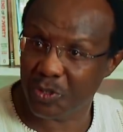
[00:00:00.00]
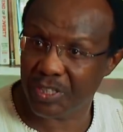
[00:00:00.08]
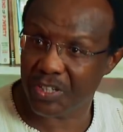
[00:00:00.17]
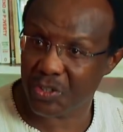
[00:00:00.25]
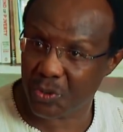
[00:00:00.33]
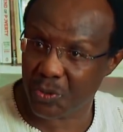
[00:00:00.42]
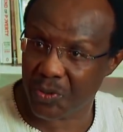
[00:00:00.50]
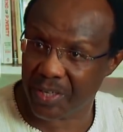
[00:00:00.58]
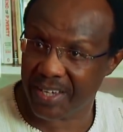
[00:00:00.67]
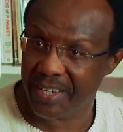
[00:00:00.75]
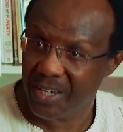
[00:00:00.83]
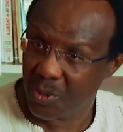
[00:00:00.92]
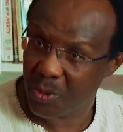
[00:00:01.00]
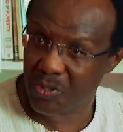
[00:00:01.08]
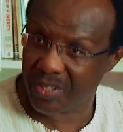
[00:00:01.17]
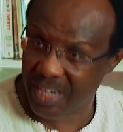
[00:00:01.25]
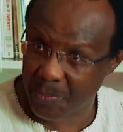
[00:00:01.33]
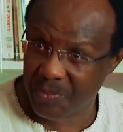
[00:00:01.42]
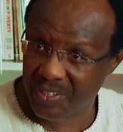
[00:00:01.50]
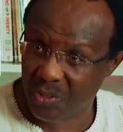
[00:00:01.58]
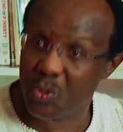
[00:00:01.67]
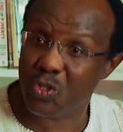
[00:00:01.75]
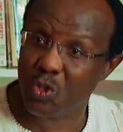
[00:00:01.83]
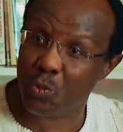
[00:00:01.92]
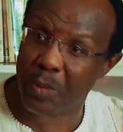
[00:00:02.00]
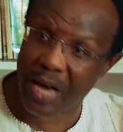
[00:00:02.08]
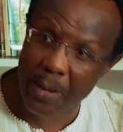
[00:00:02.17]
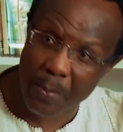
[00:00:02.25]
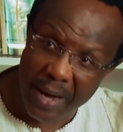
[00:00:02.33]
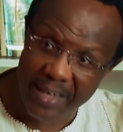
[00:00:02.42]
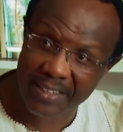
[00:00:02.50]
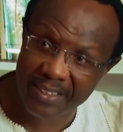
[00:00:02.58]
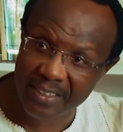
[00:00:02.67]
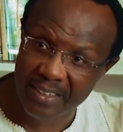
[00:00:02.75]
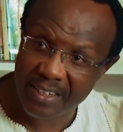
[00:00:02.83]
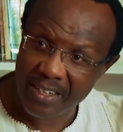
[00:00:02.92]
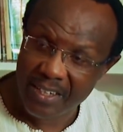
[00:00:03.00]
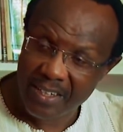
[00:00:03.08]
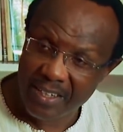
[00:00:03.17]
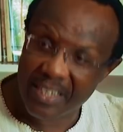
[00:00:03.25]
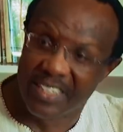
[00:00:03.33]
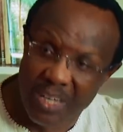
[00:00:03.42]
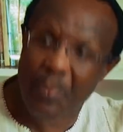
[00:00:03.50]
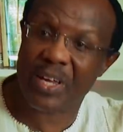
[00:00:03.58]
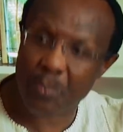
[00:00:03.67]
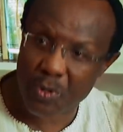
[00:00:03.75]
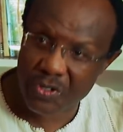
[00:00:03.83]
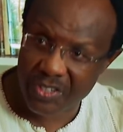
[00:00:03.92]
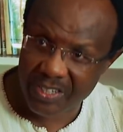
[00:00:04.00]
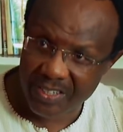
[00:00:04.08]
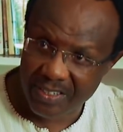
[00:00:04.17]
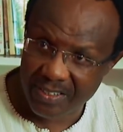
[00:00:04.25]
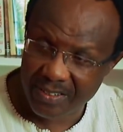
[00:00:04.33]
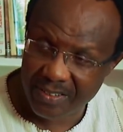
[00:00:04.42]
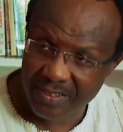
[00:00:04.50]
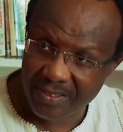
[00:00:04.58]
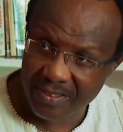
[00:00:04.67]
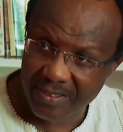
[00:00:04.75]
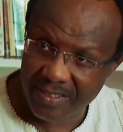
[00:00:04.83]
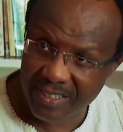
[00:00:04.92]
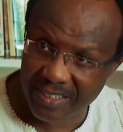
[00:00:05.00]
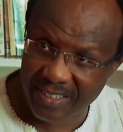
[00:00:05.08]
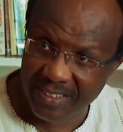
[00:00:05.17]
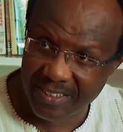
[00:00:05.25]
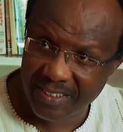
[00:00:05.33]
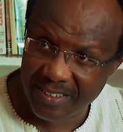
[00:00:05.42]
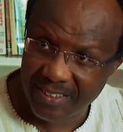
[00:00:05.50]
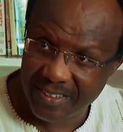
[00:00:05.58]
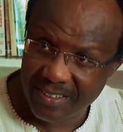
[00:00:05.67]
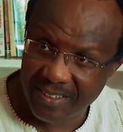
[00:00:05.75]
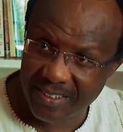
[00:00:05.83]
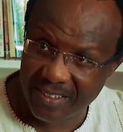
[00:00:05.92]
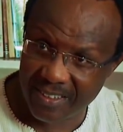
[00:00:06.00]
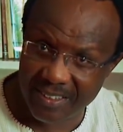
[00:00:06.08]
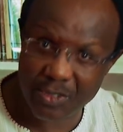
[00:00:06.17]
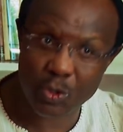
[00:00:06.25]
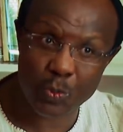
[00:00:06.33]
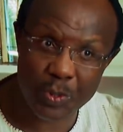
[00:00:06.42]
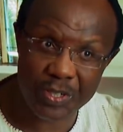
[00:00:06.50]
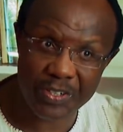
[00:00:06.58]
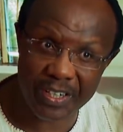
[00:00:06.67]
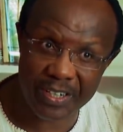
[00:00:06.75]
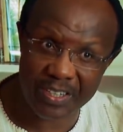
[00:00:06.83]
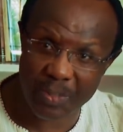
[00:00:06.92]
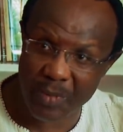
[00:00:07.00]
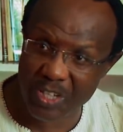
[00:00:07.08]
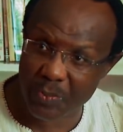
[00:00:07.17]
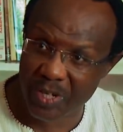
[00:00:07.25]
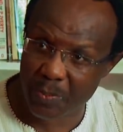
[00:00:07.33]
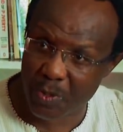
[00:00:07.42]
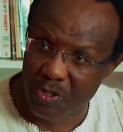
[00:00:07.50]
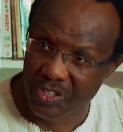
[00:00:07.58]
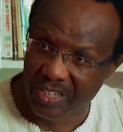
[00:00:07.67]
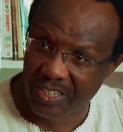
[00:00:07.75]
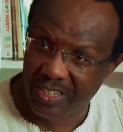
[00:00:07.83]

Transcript: which I saw there was LAPSET, which to my mind is a better project. Yeah? It is a much better project.